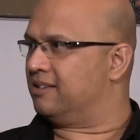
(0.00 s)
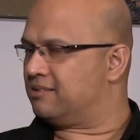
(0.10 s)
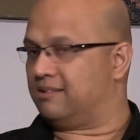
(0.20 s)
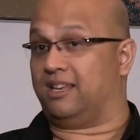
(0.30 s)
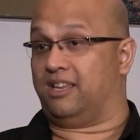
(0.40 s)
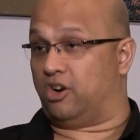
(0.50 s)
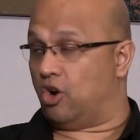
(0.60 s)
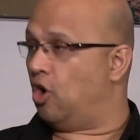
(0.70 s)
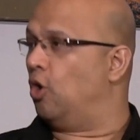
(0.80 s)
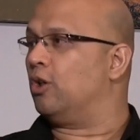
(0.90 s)
this. And
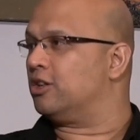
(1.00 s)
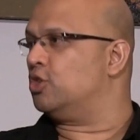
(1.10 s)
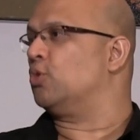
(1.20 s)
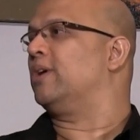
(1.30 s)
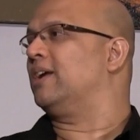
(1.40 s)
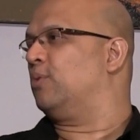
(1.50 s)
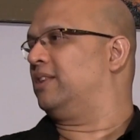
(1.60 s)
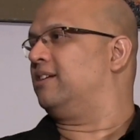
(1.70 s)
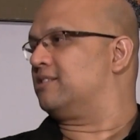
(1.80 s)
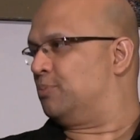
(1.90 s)
they're all doing
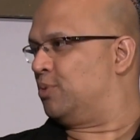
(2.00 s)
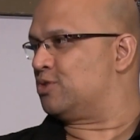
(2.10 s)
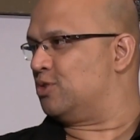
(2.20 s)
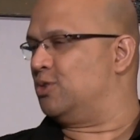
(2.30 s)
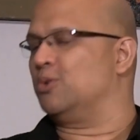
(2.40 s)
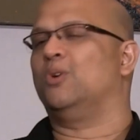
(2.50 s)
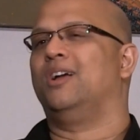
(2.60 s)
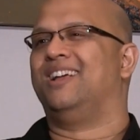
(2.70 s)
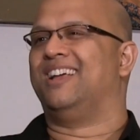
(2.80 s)
what they're supposed to do.